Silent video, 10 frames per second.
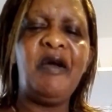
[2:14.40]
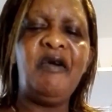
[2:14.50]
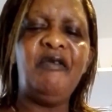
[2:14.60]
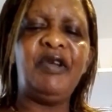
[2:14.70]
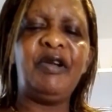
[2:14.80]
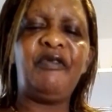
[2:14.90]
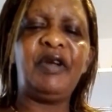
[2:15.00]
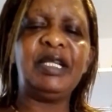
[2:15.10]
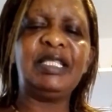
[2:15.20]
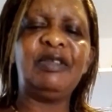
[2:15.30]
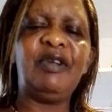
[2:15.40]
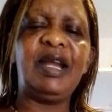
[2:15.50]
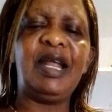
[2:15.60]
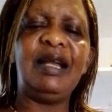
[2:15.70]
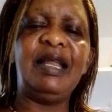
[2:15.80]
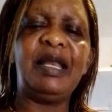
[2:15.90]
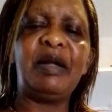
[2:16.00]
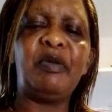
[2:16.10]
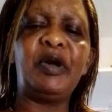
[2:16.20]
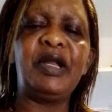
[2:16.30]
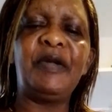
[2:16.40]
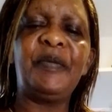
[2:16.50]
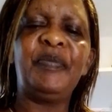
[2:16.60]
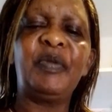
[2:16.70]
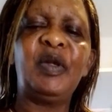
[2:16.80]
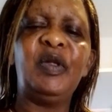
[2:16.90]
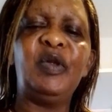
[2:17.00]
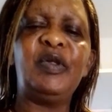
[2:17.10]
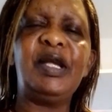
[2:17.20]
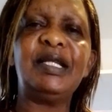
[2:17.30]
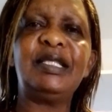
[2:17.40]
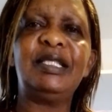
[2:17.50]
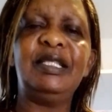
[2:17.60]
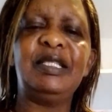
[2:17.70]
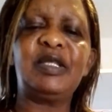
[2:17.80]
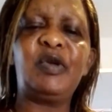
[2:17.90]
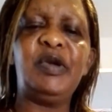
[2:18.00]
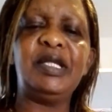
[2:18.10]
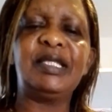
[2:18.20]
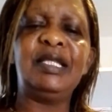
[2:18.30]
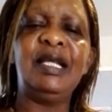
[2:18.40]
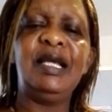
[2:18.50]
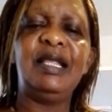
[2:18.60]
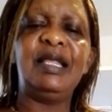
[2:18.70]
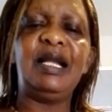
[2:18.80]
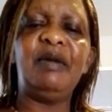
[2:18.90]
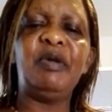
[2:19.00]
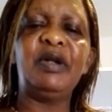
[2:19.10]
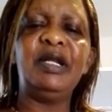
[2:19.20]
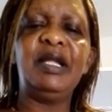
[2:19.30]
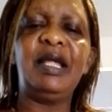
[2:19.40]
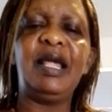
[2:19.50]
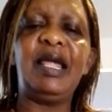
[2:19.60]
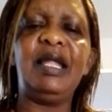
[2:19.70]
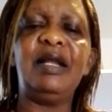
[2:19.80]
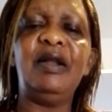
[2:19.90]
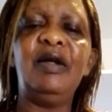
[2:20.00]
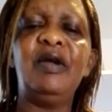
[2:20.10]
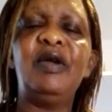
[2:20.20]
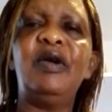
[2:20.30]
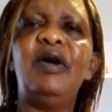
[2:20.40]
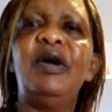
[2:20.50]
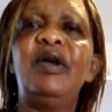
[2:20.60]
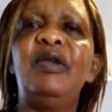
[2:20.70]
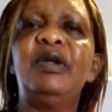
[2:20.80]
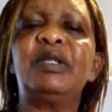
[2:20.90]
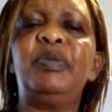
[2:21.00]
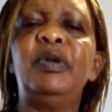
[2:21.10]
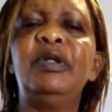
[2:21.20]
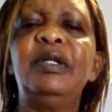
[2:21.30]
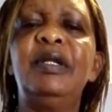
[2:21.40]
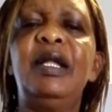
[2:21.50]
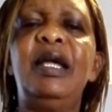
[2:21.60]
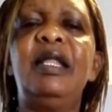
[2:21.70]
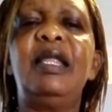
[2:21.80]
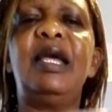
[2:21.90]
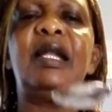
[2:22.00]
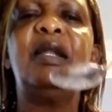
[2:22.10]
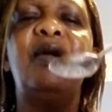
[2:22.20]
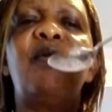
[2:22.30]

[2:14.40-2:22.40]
very fresh, very early in the morning. You just squeeze the lemon in your spoon, and then